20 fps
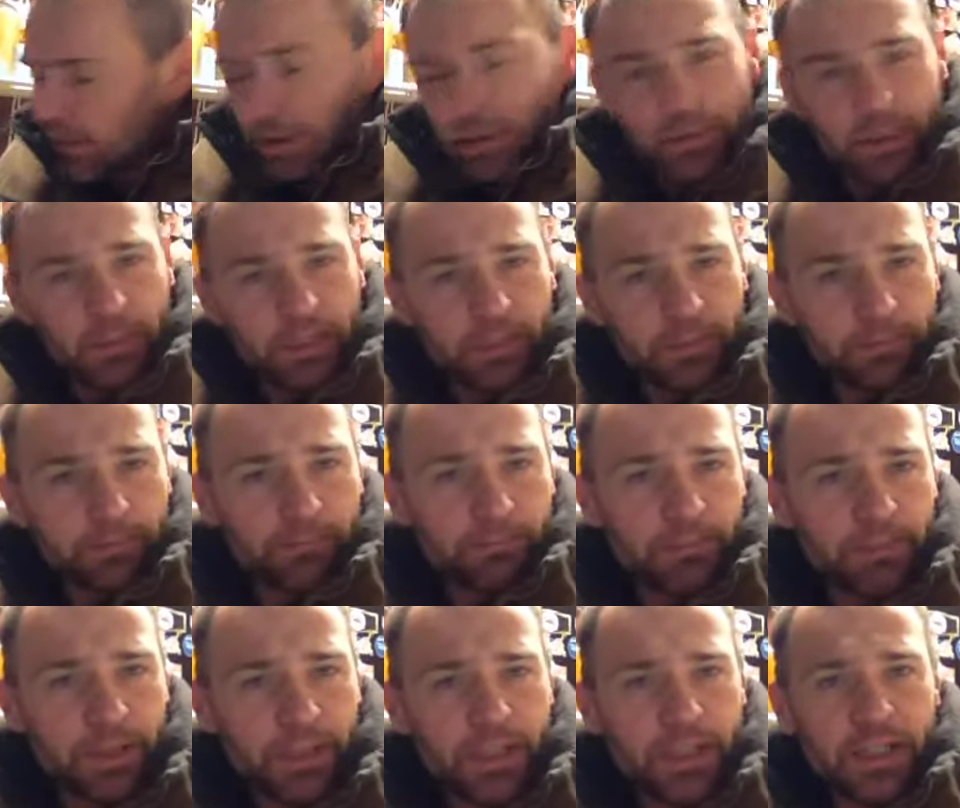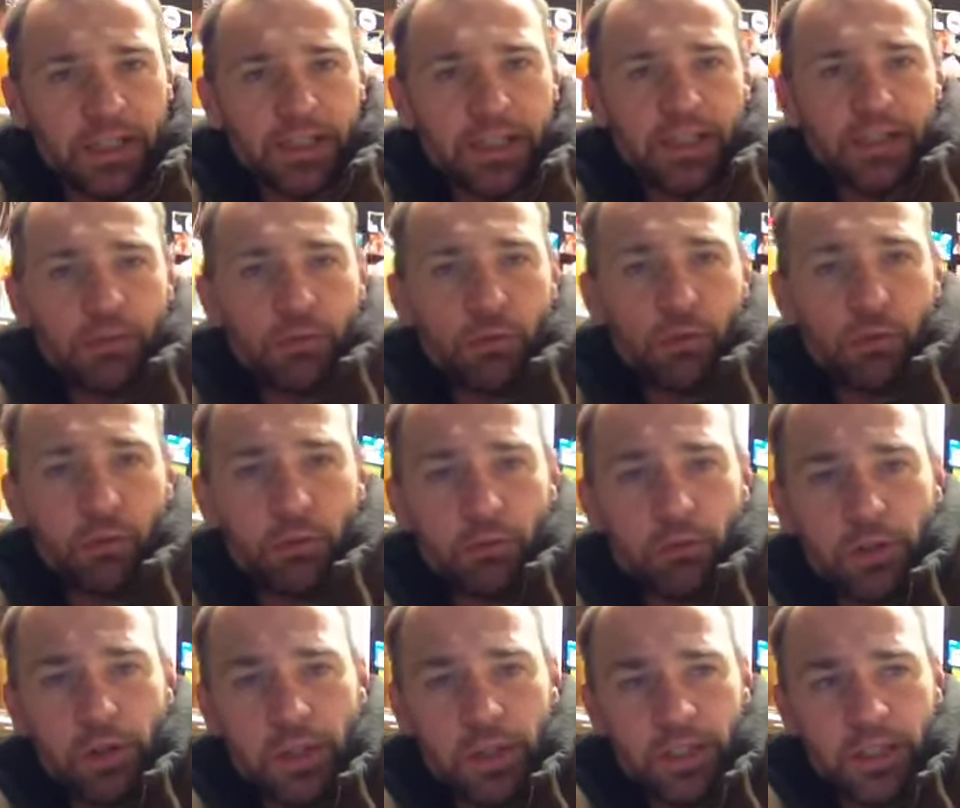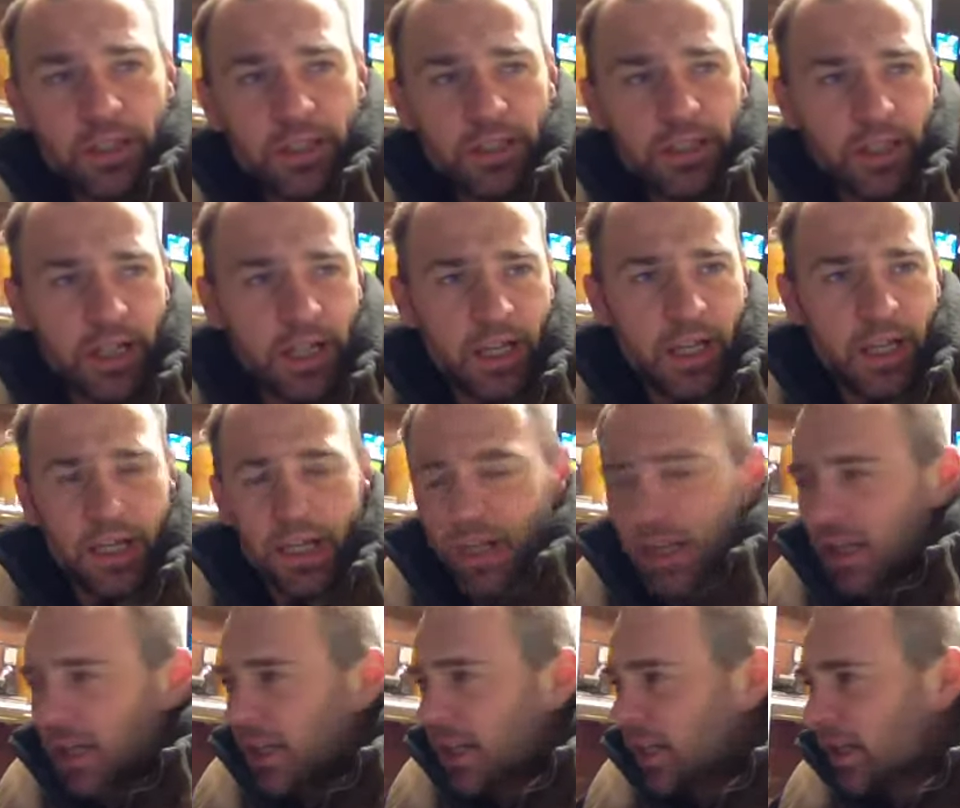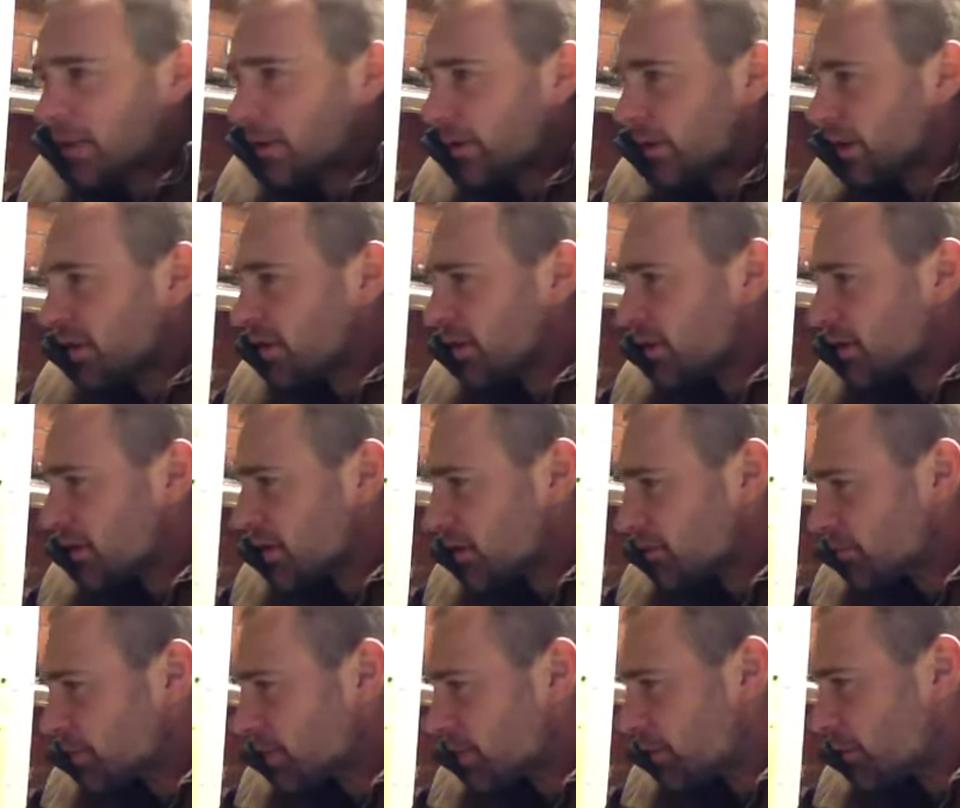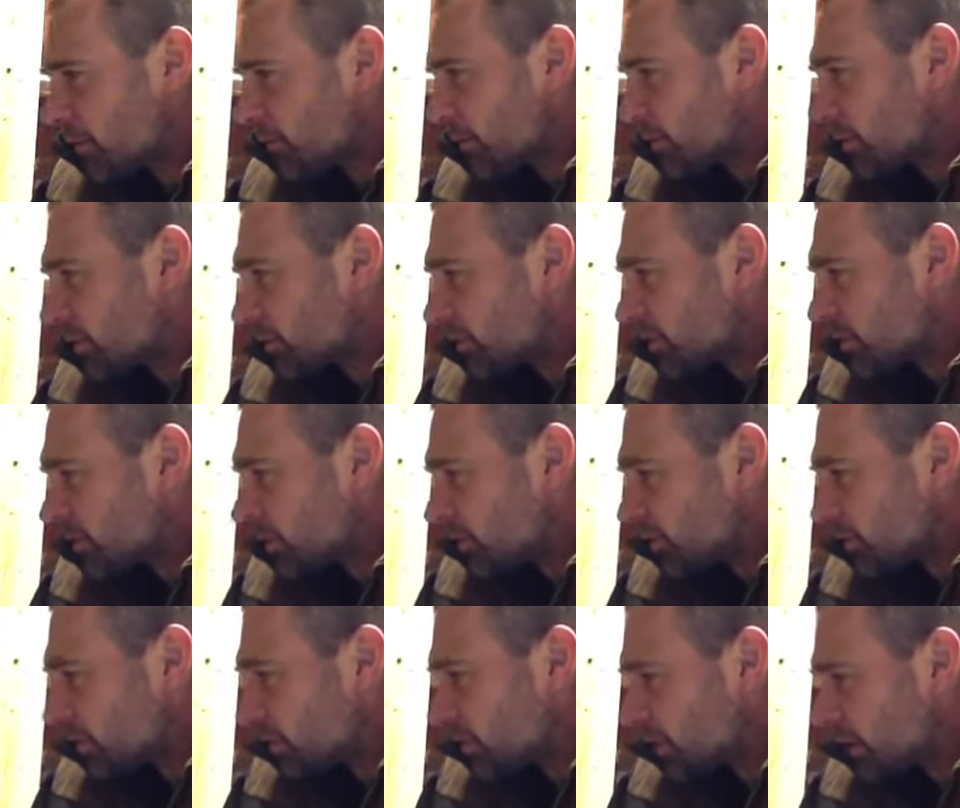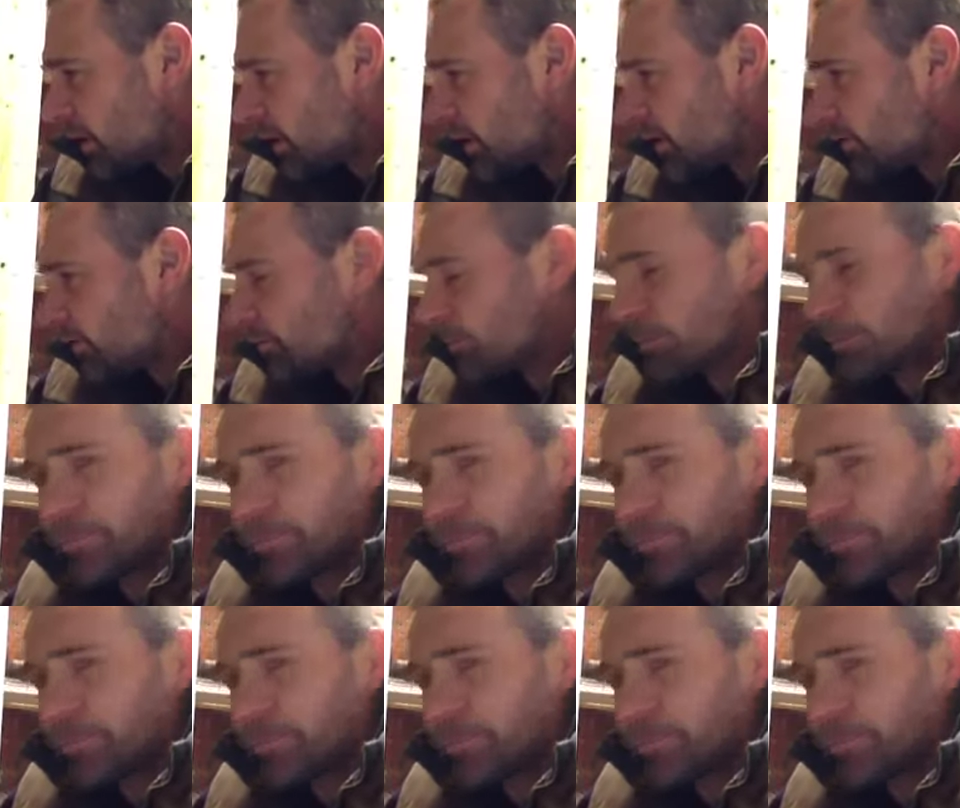and it's bloody sore. Anyway, so this week, what have we been up to? Well,